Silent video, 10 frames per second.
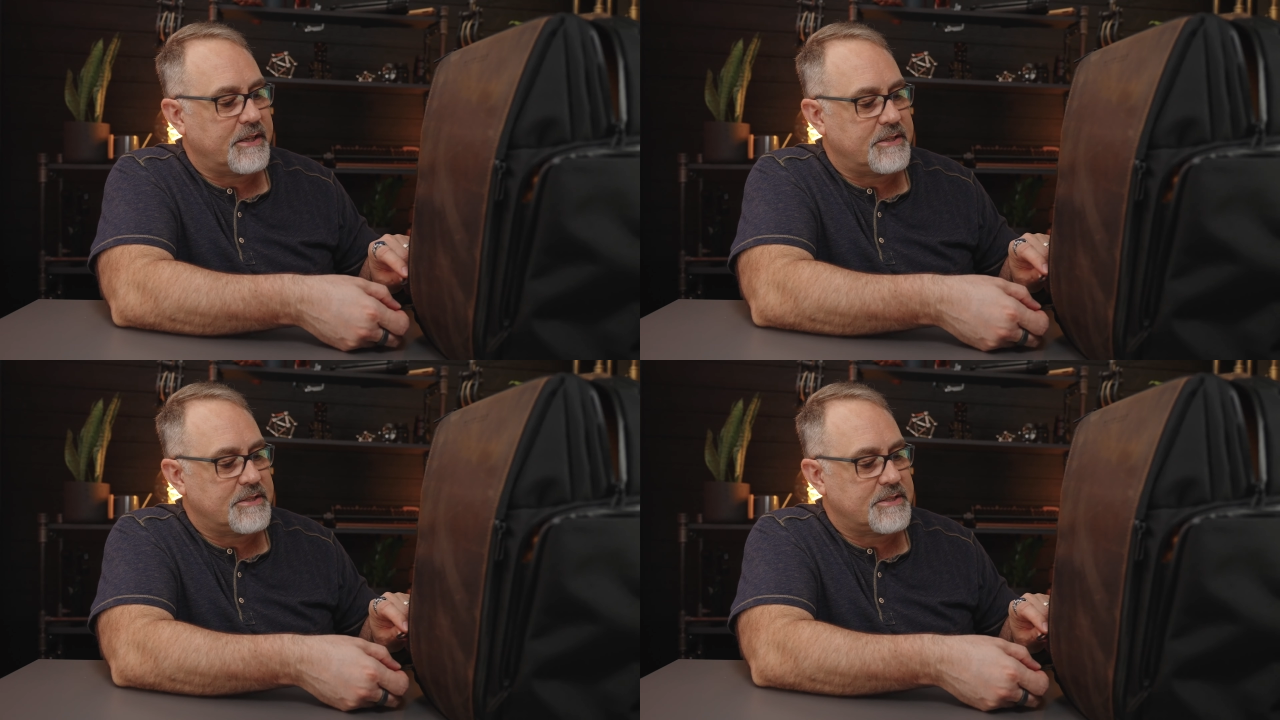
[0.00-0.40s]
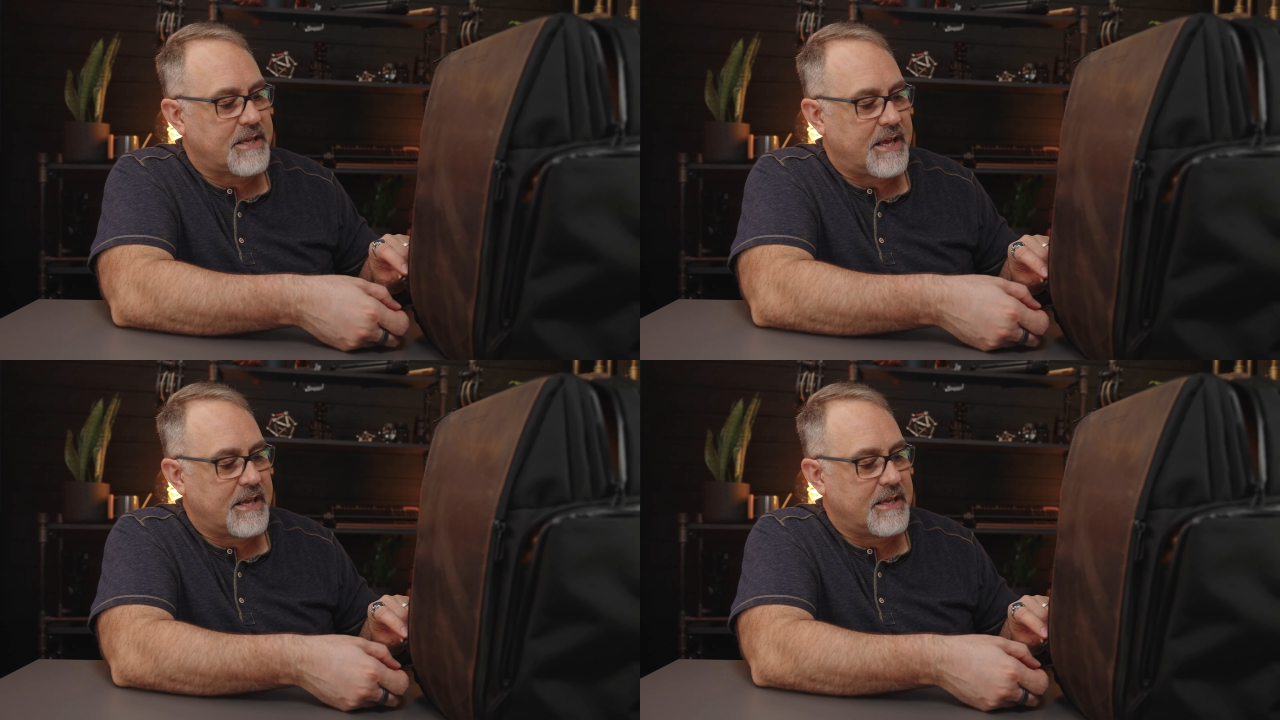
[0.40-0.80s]
is
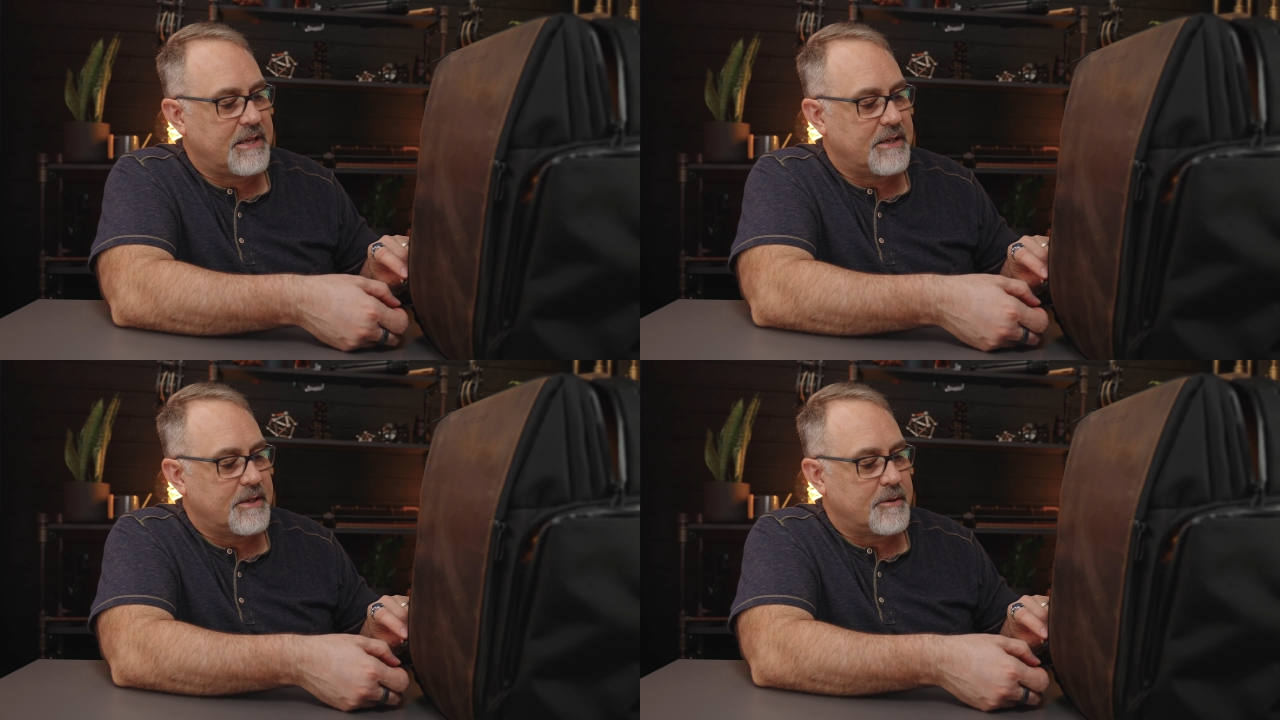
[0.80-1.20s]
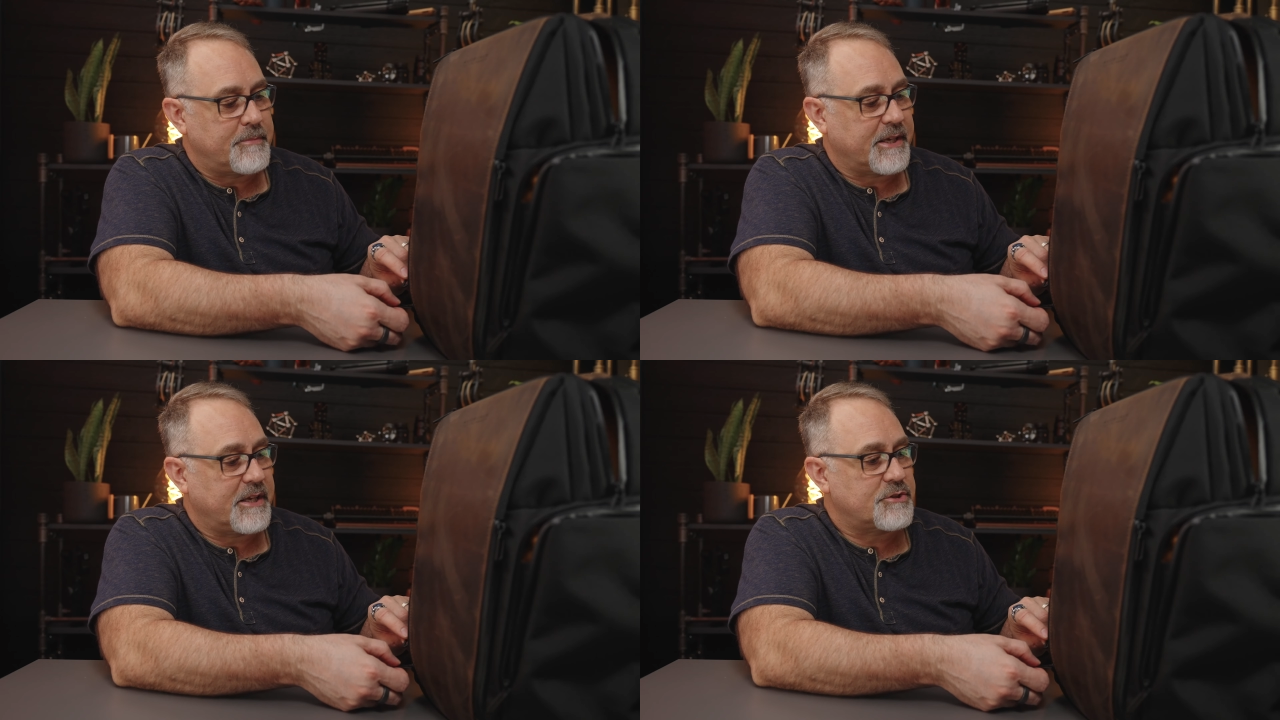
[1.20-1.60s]
a
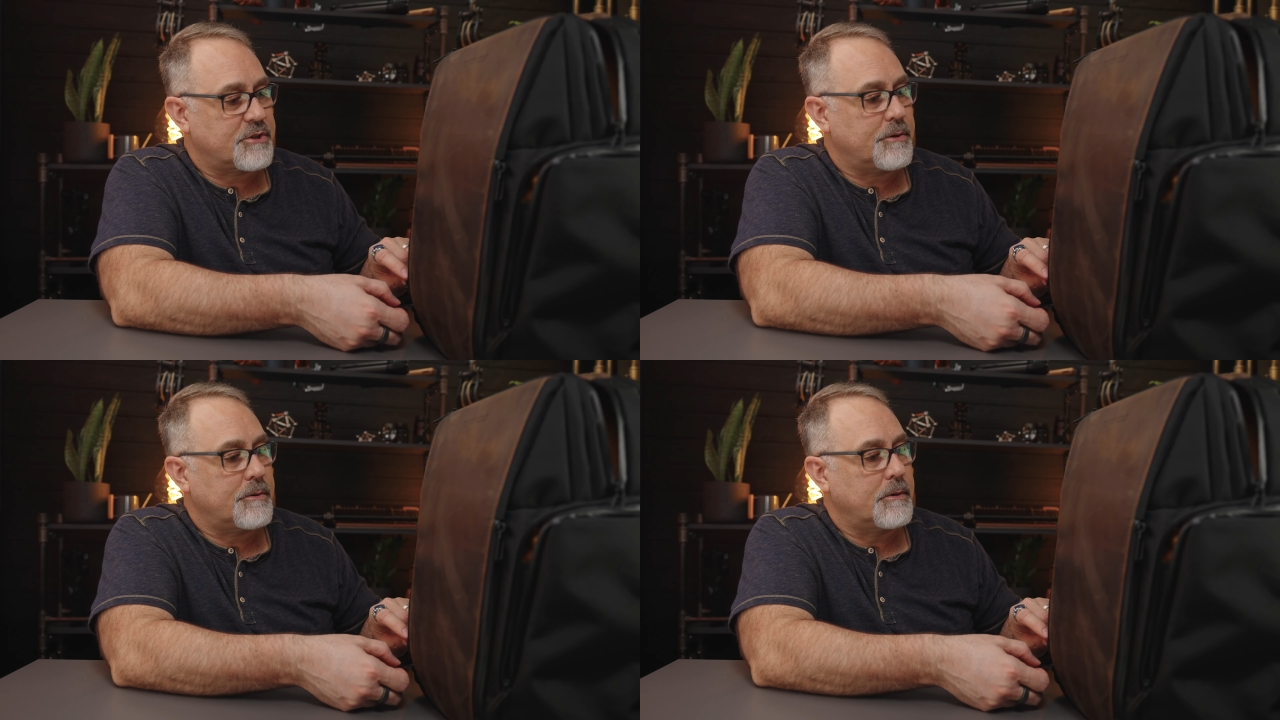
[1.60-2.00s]
big issue.